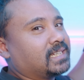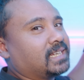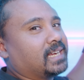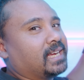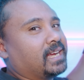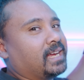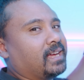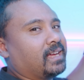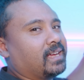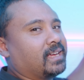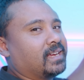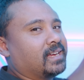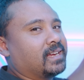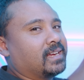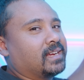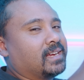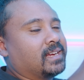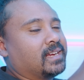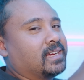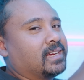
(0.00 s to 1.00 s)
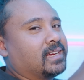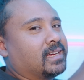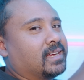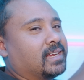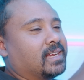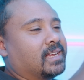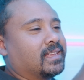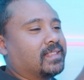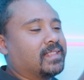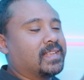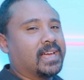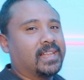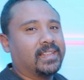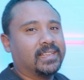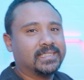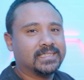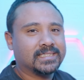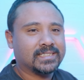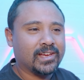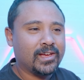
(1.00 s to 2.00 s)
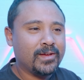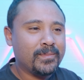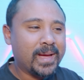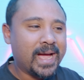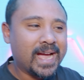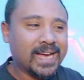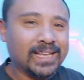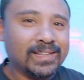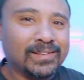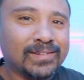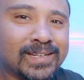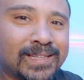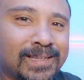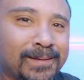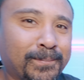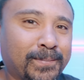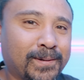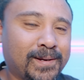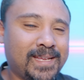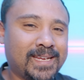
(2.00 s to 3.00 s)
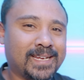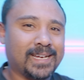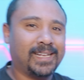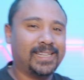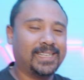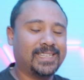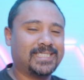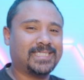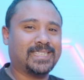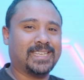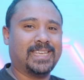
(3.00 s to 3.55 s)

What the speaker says: here. Now let's go back and look at the pretty colors